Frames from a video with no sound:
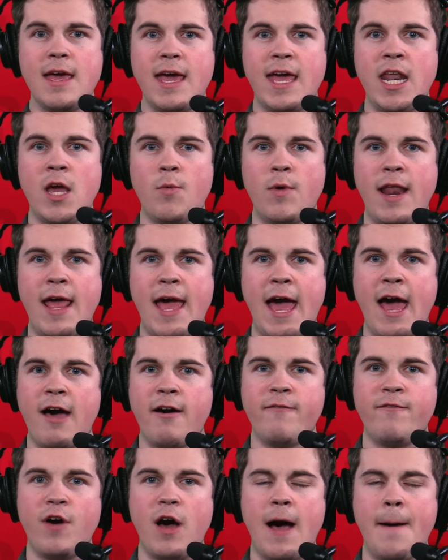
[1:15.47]
and it would
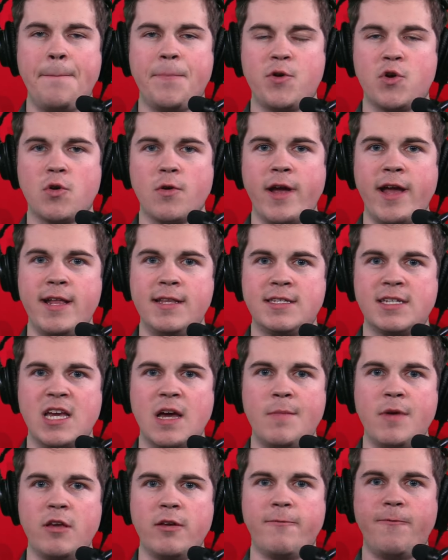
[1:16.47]
have upgrades
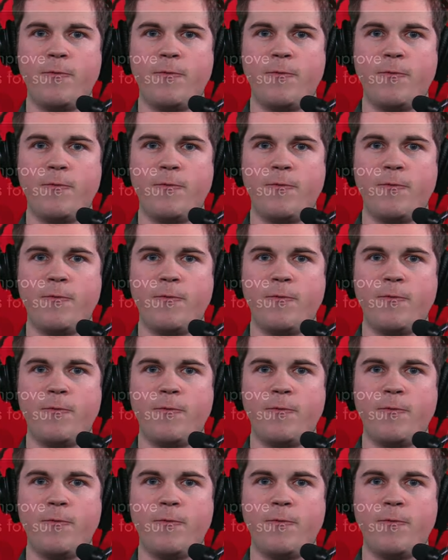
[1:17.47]
coming